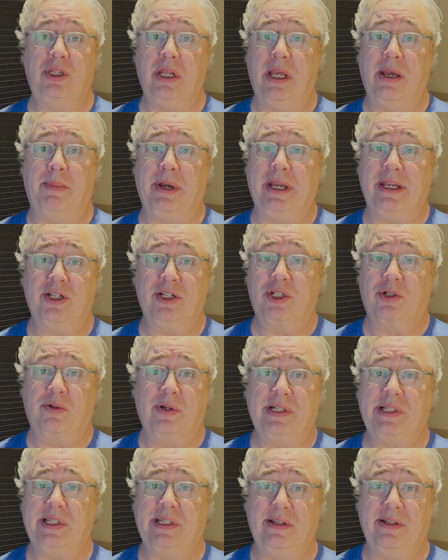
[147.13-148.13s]
am I
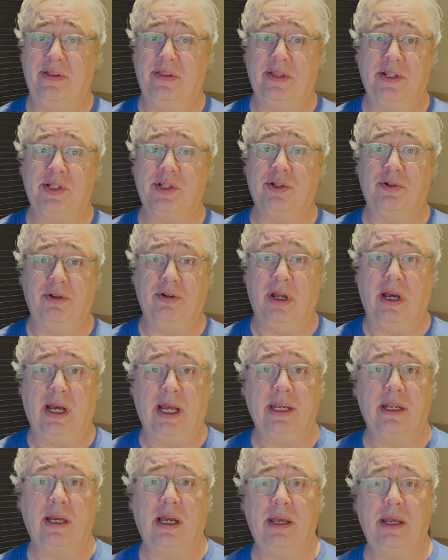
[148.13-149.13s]
interested in this or not?